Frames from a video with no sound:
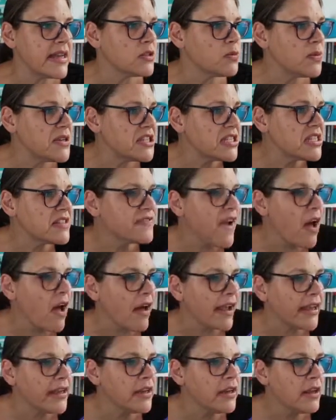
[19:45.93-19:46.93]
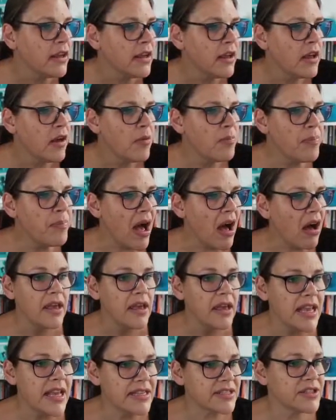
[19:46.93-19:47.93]
which is fine, but
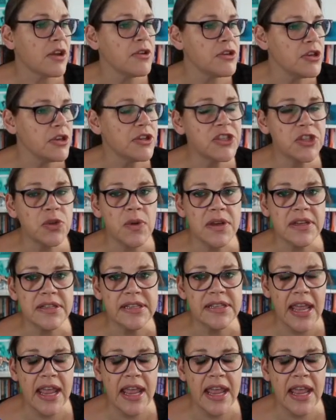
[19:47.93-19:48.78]
it's no use to us